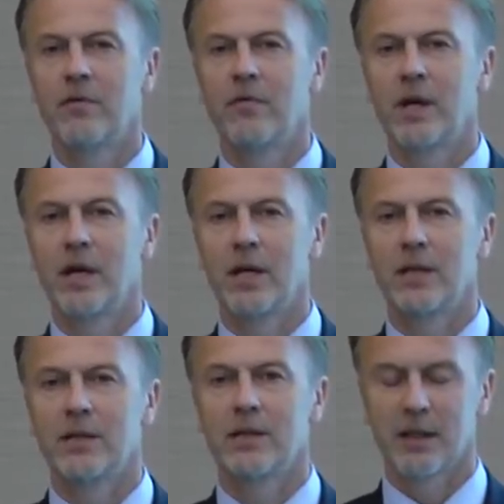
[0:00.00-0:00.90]

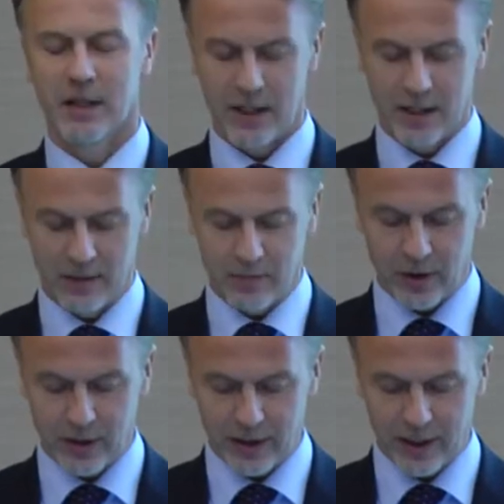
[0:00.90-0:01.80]
violence in
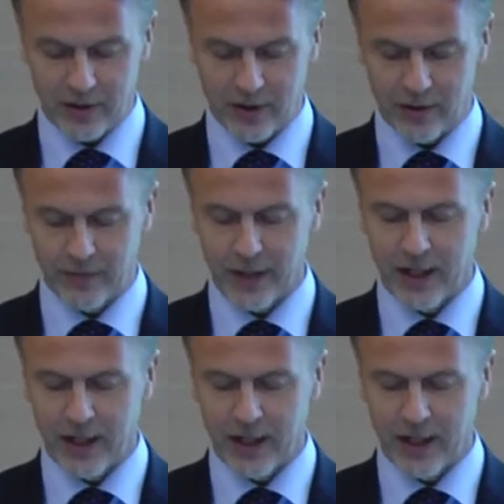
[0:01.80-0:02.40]
Montenegro